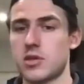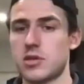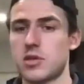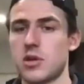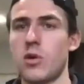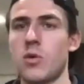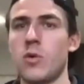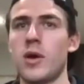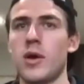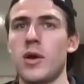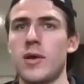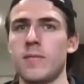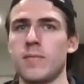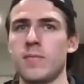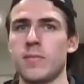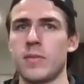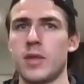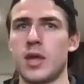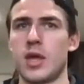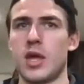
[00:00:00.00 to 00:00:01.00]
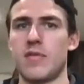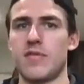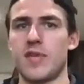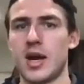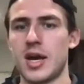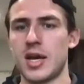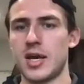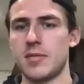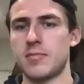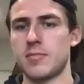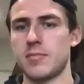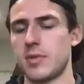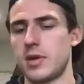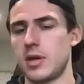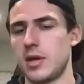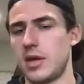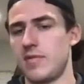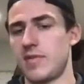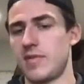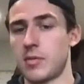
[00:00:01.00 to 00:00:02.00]
So if I'm
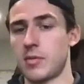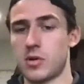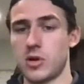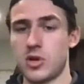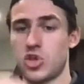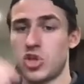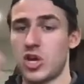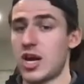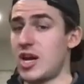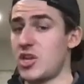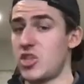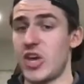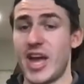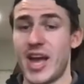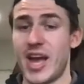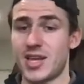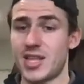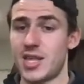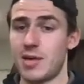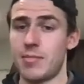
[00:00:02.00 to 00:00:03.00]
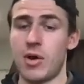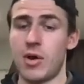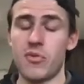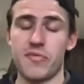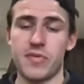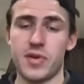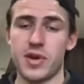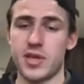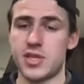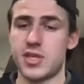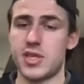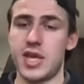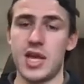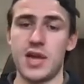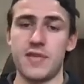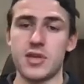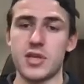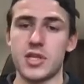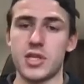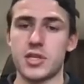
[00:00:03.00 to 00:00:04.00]
going to charge X amount for a
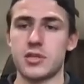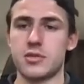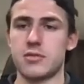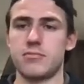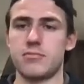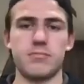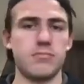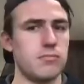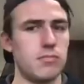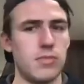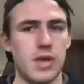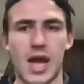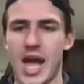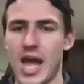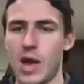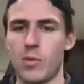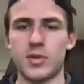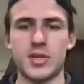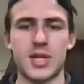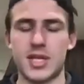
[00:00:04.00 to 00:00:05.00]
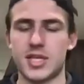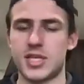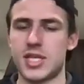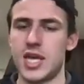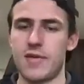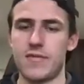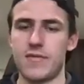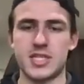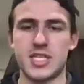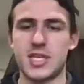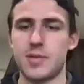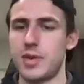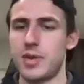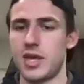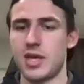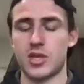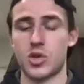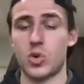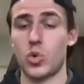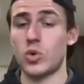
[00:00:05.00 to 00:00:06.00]
service, I want that service to be
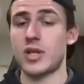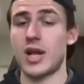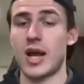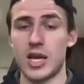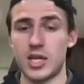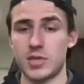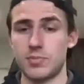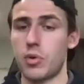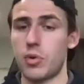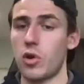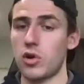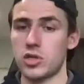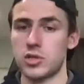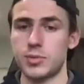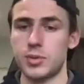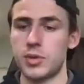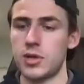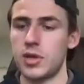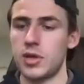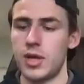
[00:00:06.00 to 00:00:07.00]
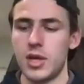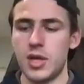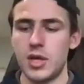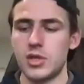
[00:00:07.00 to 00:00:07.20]
as good as possible.